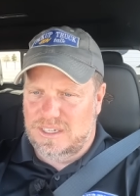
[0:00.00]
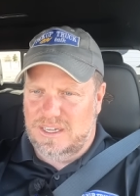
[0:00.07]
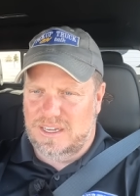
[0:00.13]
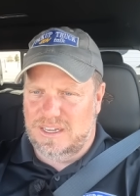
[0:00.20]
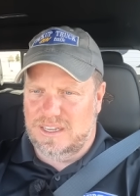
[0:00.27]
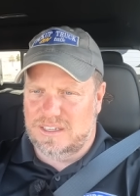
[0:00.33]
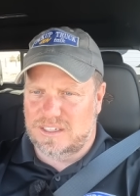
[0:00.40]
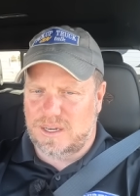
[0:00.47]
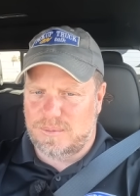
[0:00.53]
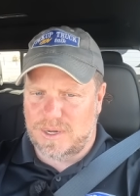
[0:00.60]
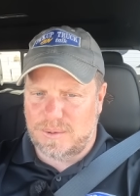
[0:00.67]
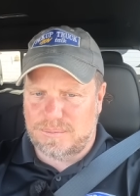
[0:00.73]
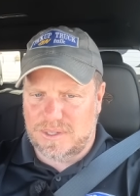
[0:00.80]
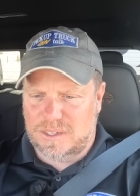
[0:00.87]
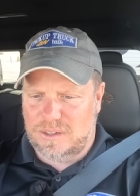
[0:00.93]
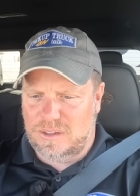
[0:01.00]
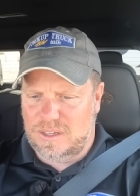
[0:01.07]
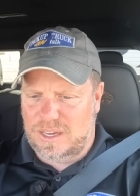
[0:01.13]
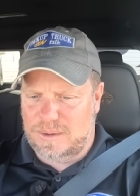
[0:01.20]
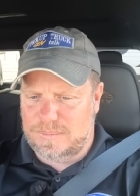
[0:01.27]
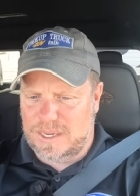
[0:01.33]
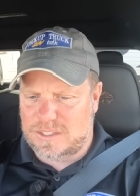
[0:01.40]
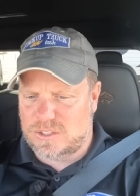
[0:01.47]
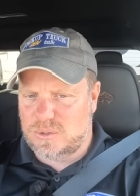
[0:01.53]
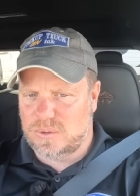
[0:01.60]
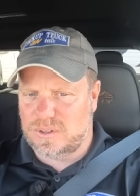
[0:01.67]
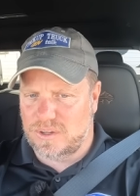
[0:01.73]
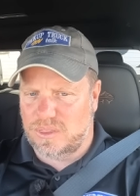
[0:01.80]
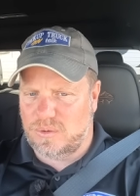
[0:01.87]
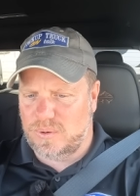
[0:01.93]
And coming up the hill, I'm at
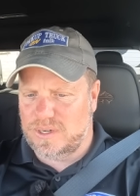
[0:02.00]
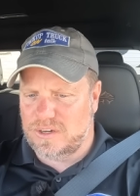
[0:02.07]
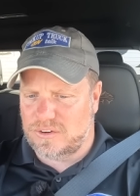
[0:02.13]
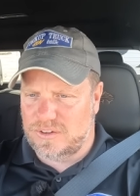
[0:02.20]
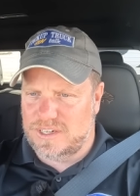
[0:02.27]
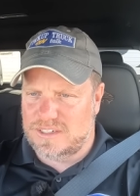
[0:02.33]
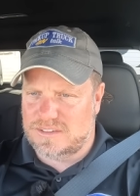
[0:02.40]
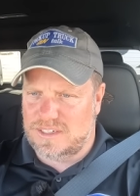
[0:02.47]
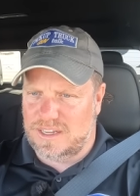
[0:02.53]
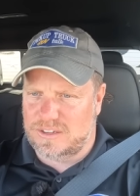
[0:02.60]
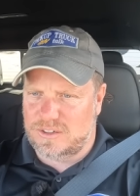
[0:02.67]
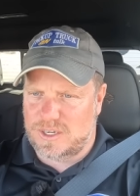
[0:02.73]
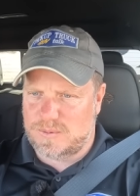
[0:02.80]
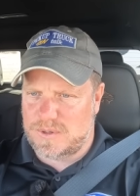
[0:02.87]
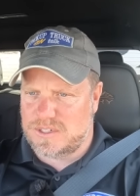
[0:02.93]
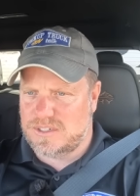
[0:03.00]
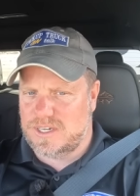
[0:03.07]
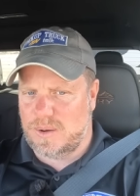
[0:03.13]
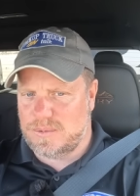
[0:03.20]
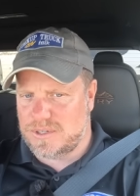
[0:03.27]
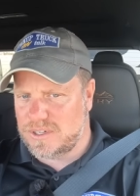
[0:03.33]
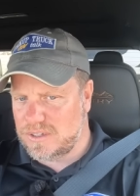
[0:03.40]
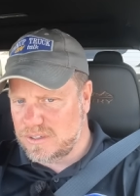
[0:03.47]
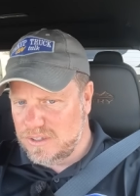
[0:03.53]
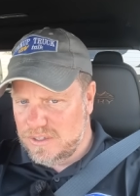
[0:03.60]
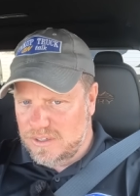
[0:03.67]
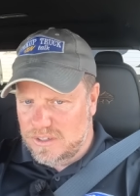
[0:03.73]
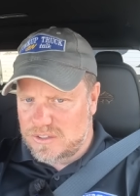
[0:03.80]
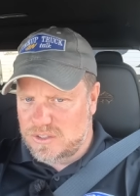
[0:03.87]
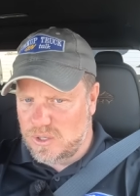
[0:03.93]
203 degrees on transmission temperature,
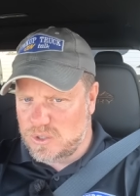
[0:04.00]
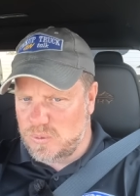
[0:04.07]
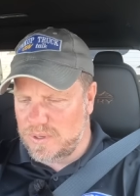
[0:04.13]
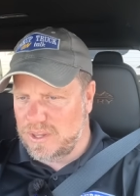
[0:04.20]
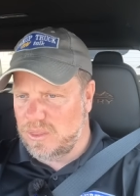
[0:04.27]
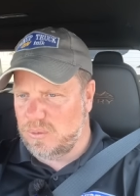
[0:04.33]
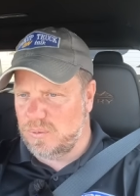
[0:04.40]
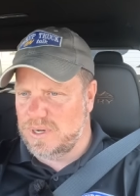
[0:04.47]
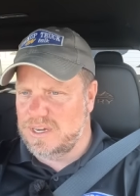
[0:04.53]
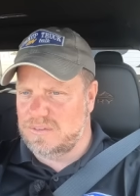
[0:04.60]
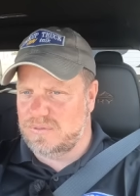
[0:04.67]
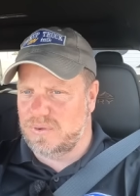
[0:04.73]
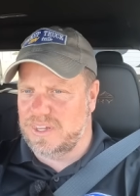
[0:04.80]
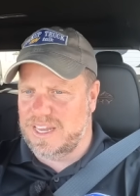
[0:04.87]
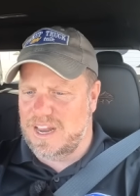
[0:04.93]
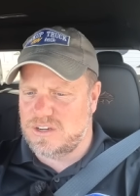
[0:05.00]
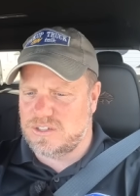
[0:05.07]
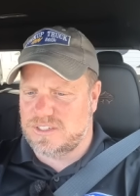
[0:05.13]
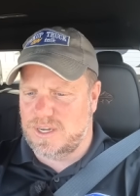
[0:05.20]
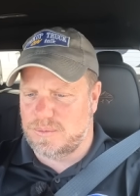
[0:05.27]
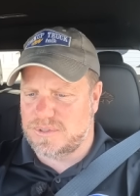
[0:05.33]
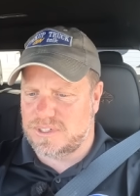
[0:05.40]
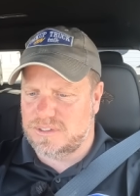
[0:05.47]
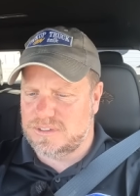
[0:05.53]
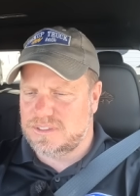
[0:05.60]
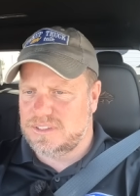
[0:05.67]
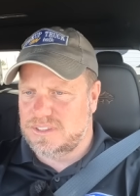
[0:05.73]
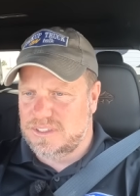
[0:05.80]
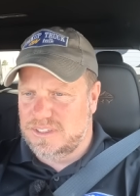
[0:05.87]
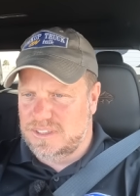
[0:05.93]
223 for the engine temperature,
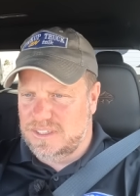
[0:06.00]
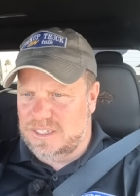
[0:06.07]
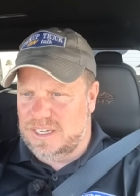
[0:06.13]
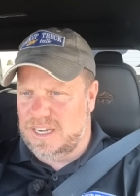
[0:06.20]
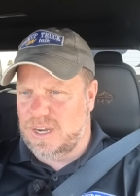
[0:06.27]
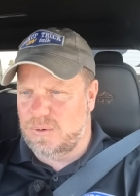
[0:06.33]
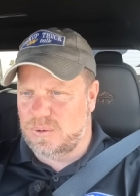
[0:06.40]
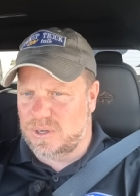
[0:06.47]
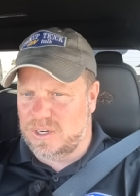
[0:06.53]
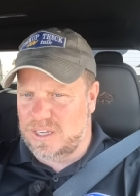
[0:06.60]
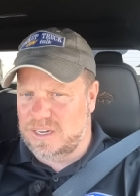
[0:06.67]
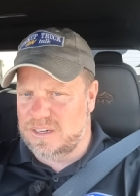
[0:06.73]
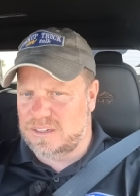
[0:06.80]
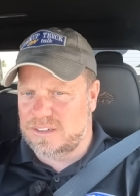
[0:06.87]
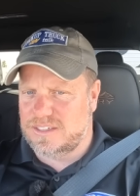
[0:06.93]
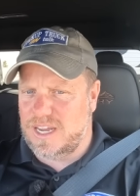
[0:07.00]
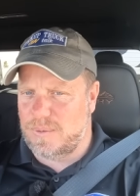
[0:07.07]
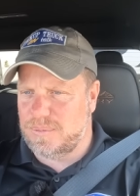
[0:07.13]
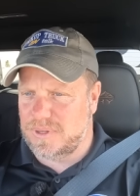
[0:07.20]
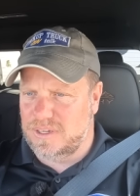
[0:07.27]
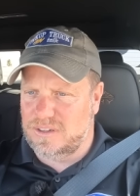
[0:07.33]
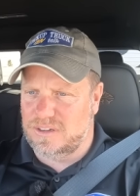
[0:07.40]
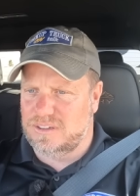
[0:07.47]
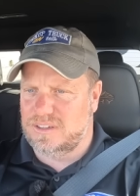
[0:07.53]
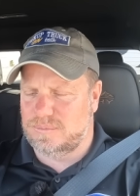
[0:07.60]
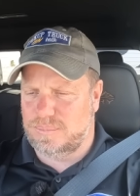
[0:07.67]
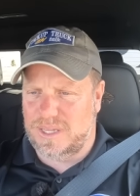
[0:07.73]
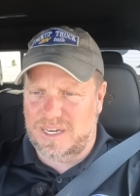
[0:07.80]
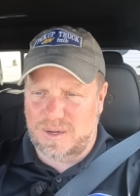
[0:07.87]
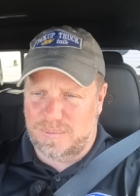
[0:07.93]
and we're getting to the top of the hill.
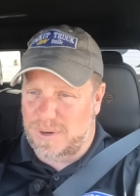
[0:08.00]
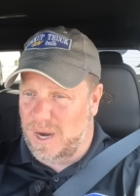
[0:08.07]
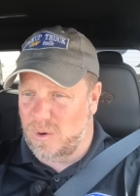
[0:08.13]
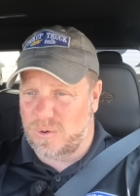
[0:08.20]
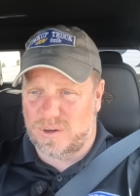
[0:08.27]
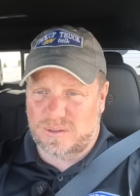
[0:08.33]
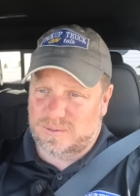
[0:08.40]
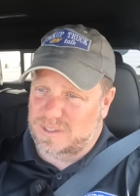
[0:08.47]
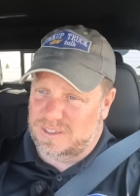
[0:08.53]
Plenty of power.